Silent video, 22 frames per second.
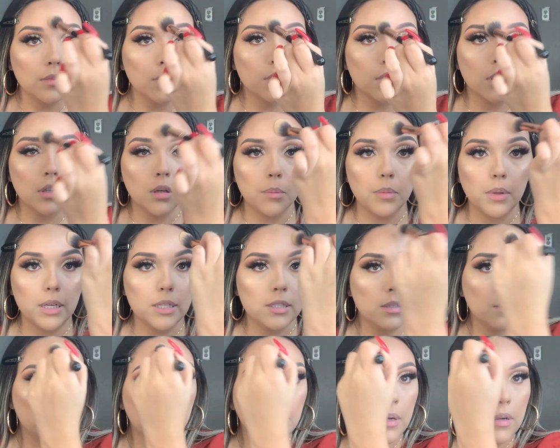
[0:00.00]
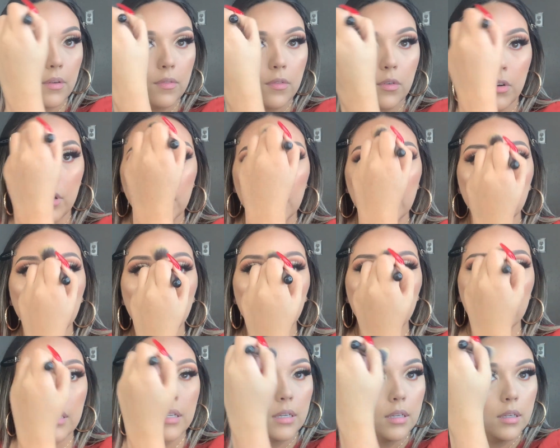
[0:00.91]
And apply some in my
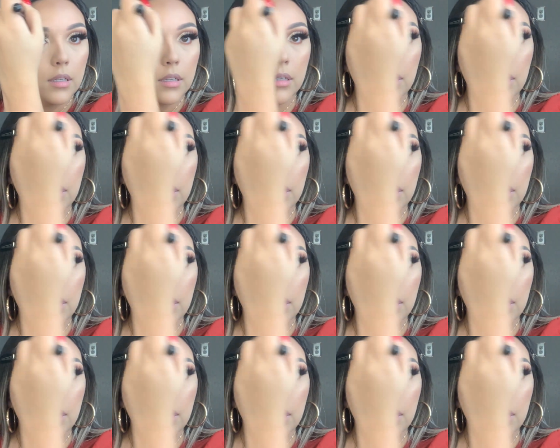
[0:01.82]
forehead.